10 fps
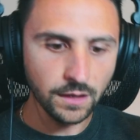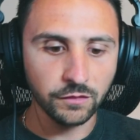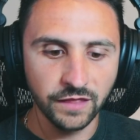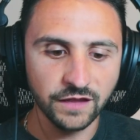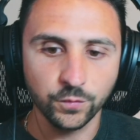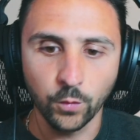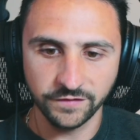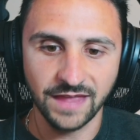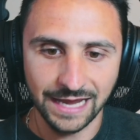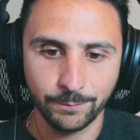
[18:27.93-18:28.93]
This
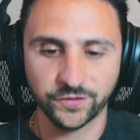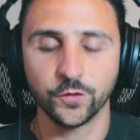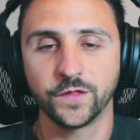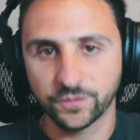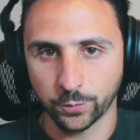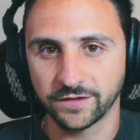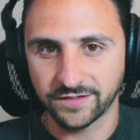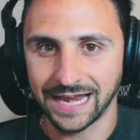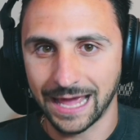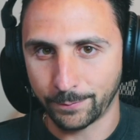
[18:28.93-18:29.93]
was that episode. This
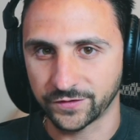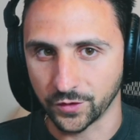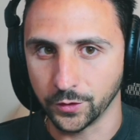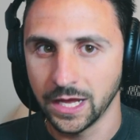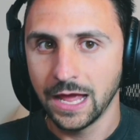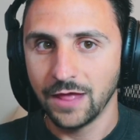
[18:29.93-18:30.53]
was that episode